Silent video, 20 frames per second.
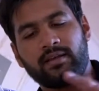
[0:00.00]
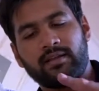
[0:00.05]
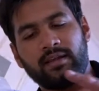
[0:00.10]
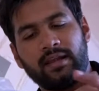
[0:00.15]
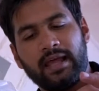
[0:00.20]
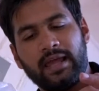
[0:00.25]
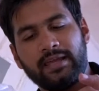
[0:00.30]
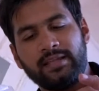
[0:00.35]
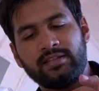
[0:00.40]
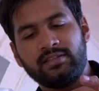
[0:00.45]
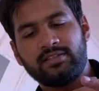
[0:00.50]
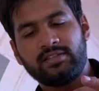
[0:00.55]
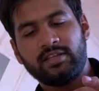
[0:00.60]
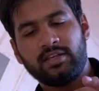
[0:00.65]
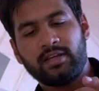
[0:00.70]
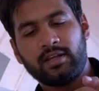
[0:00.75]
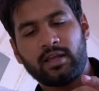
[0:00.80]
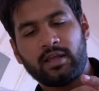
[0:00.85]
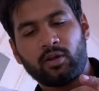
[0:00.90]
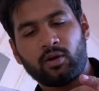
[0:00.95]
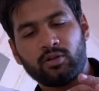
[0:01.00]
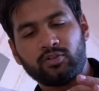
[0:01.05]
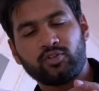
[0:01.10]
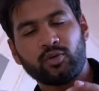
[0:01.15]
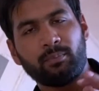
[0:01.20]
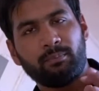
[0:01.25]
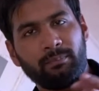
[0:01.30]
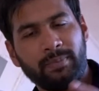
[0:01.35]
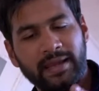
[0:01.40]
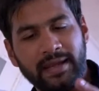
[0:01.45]
lines here, and
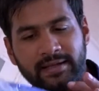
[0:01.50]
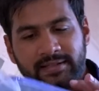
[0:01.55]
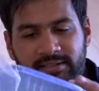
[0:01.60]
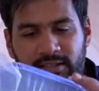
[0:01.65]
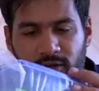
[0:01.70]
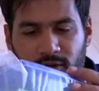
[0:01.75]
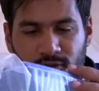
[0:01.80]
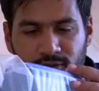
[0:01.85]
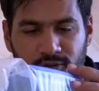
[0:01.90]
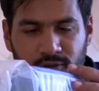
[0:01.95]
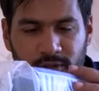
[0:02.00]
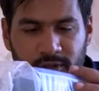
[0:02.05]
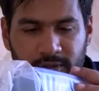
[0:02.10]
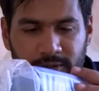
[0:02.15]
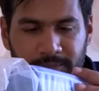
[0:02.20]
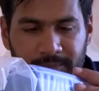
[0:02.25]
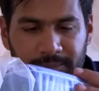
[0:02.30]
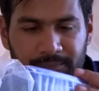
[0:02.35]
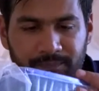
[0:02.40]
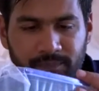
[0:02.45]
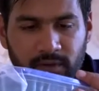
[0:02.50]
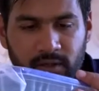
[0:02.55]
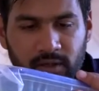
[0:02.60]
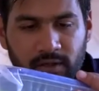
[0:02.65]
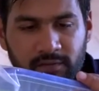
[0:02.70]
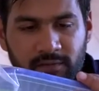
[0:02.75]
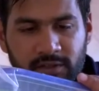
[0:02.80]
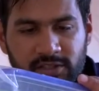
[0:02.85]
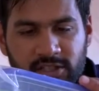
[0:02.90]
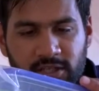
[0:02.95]
also baits are also here,
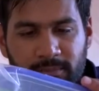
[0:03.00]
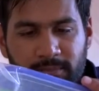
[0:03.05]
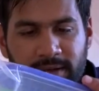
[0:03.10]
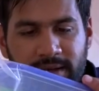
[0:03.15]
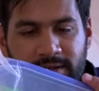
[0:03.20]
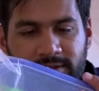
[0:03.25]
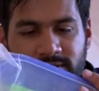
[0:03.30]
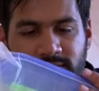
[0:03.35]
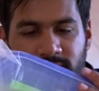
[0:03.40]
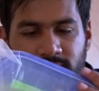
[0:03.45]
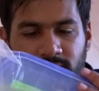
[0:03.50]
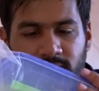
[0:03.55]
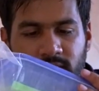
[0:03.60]
fishing baits.